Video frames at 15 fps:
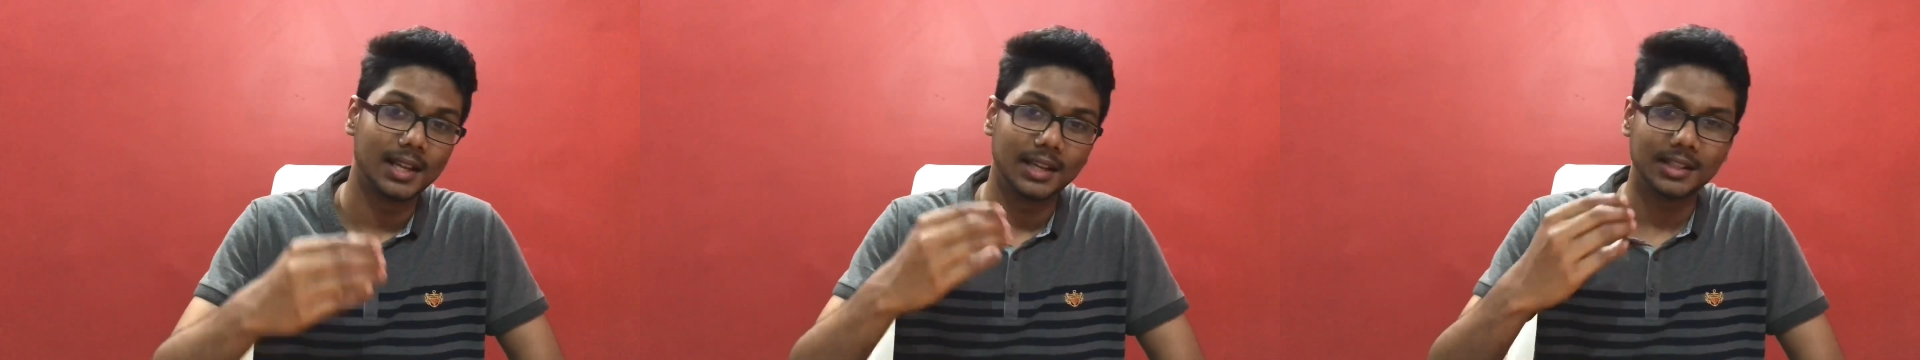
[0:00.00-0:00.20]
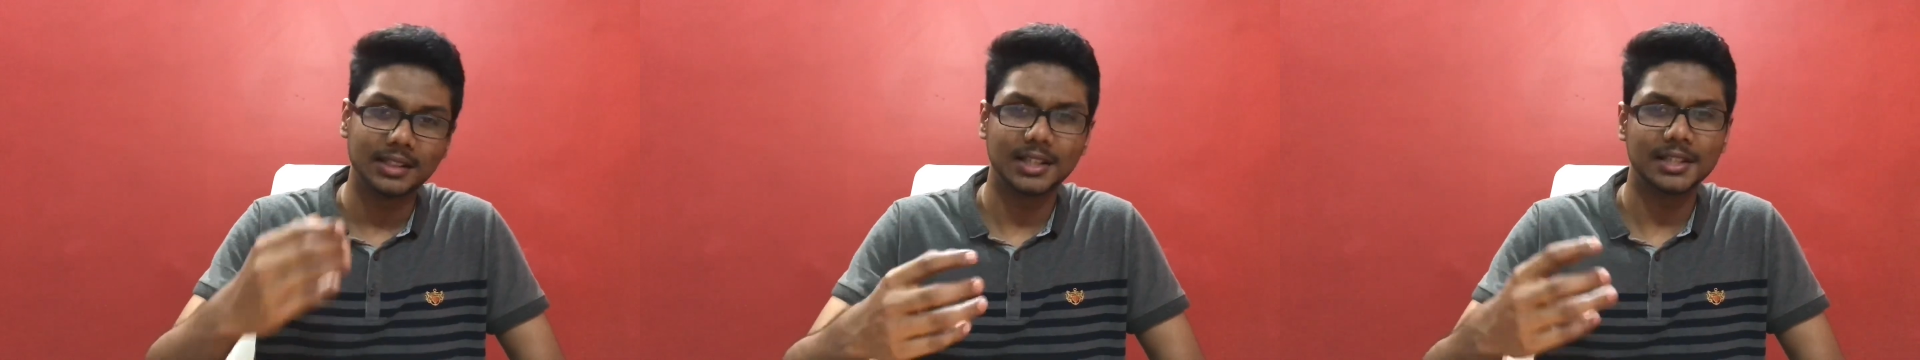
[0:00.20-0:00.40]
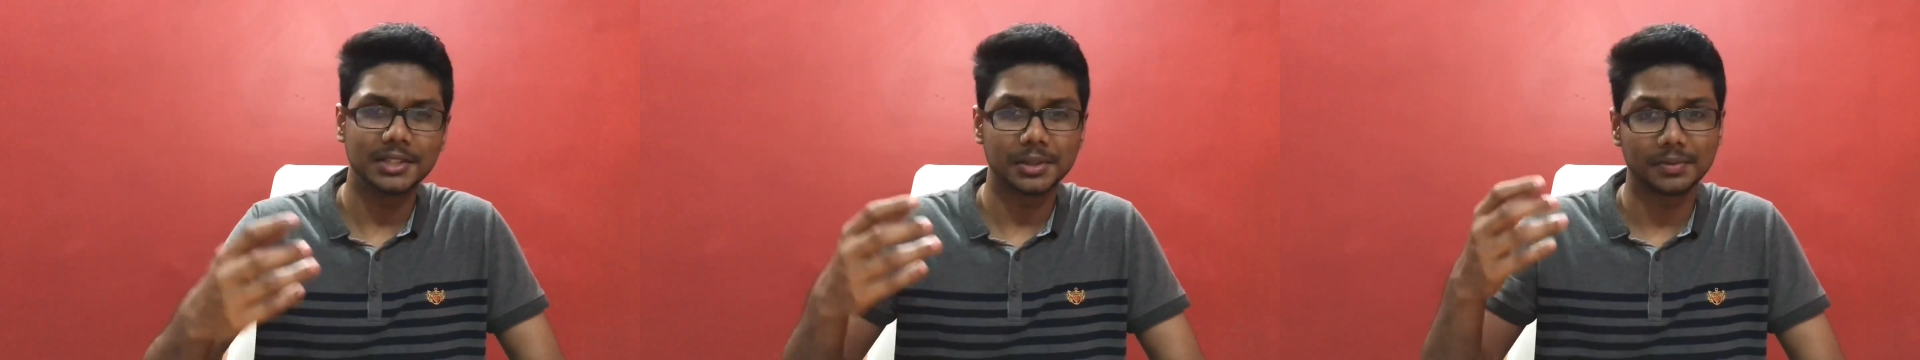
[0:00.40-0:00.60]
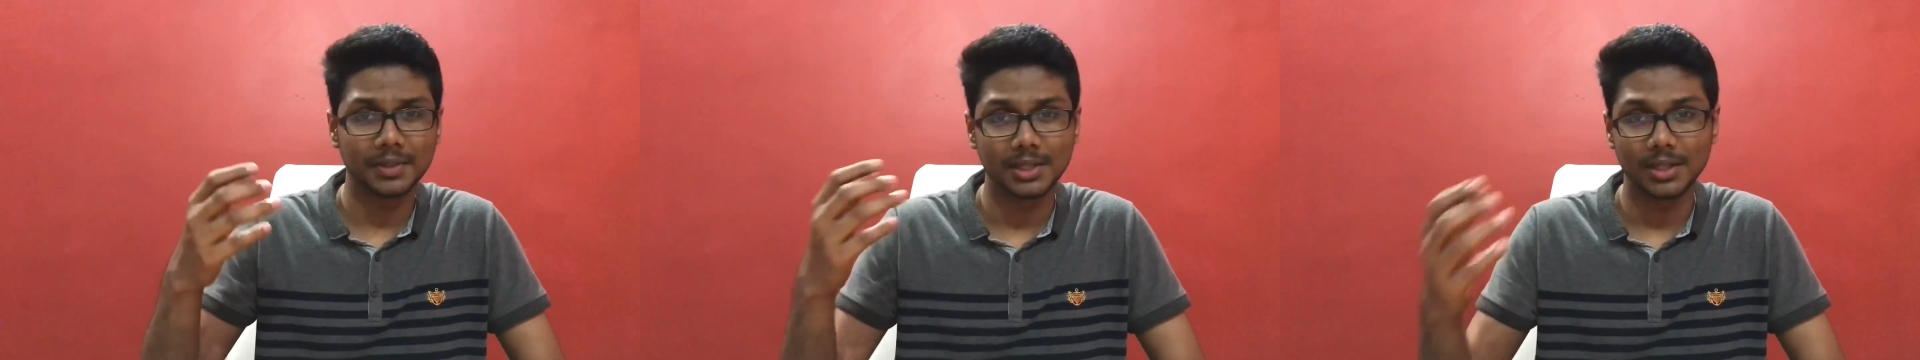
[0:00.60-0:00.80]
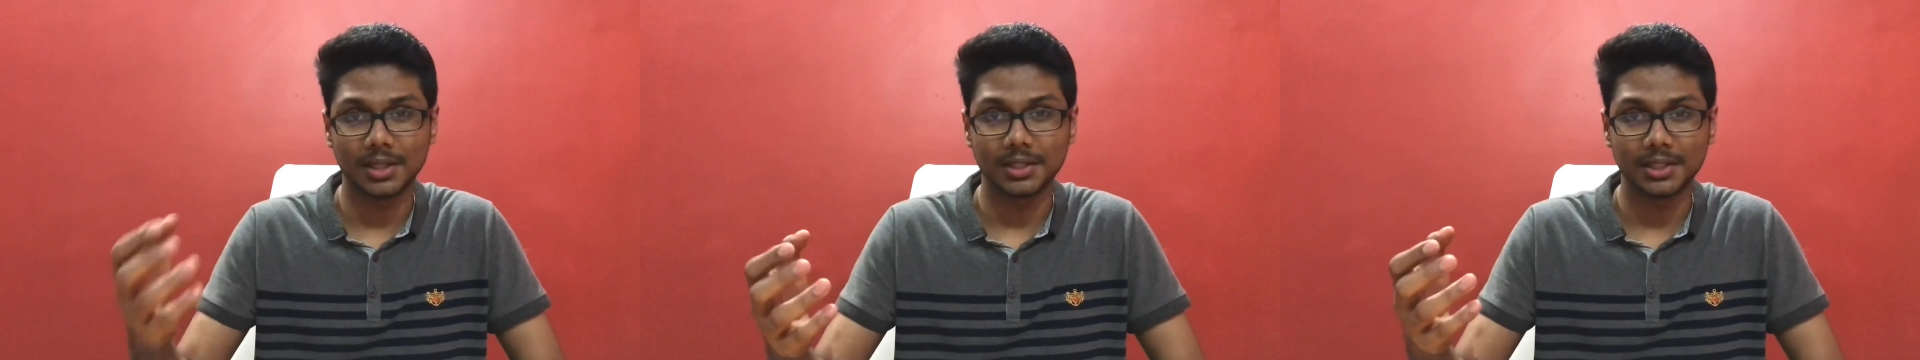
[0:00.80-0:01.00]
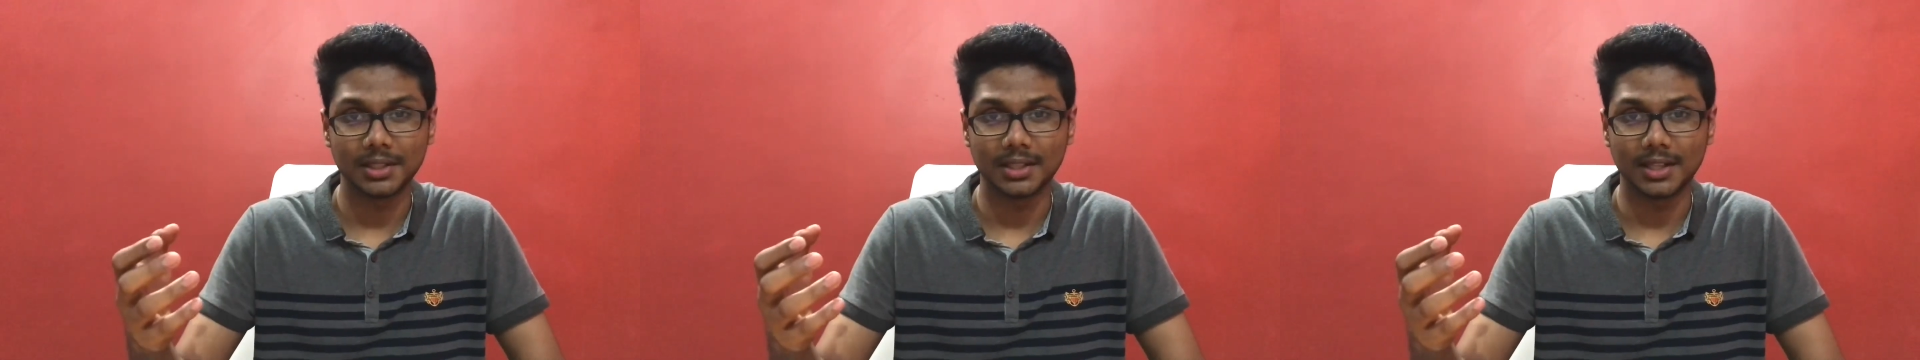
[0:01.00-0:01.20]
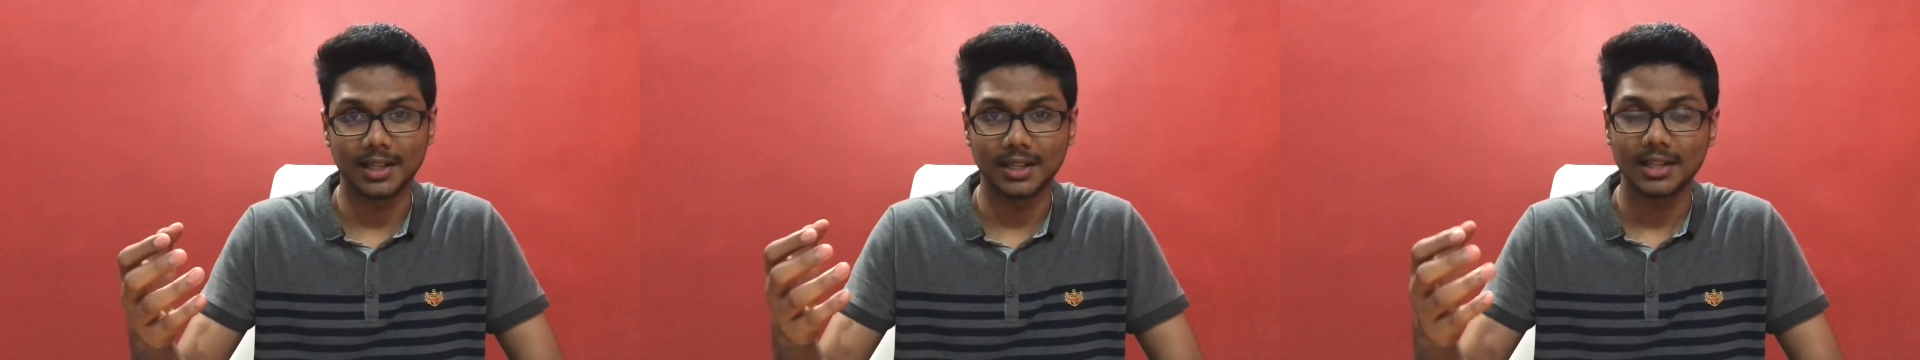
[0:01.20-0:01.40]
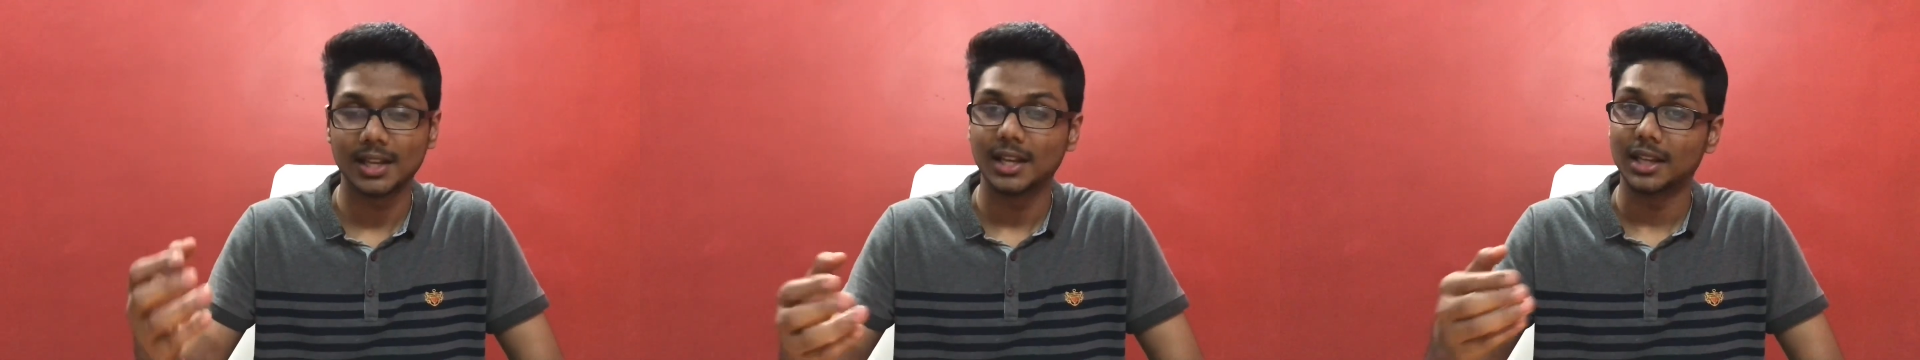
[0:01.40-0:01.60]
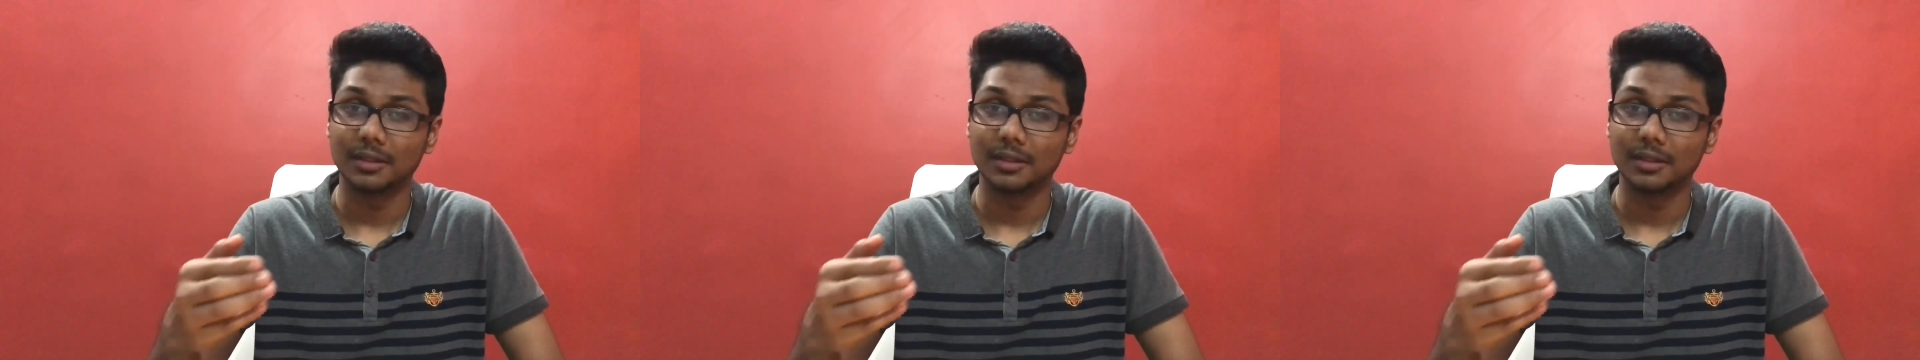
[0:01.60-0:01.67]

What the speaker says: In case of a heart attack,